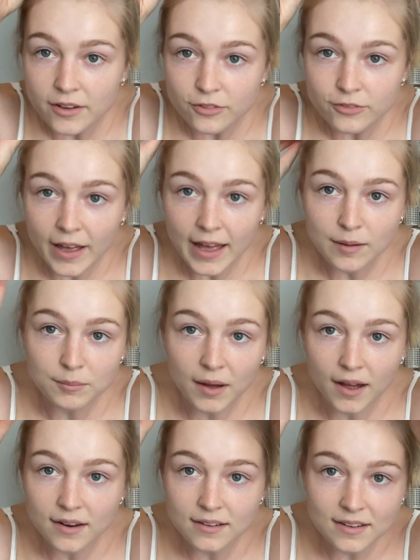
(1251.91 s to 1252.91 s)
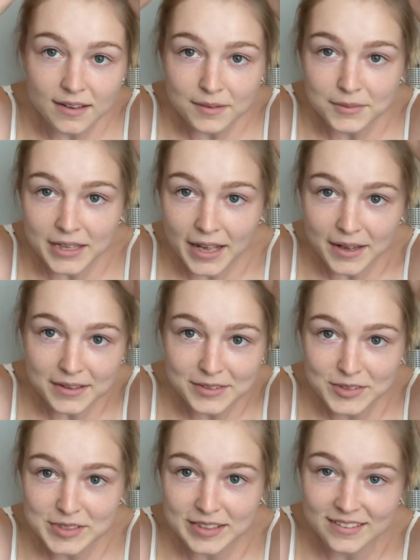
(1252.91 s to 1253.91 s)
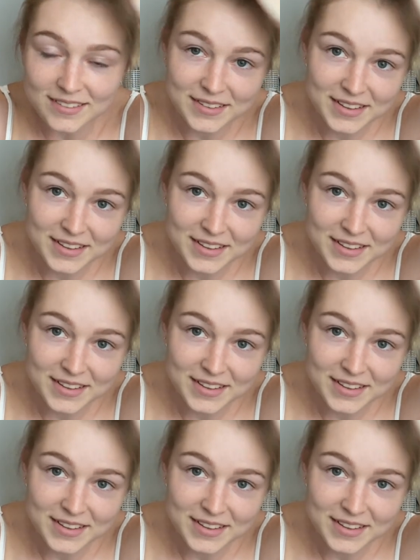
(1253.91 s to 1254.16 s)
fan bun. Yeah, you see.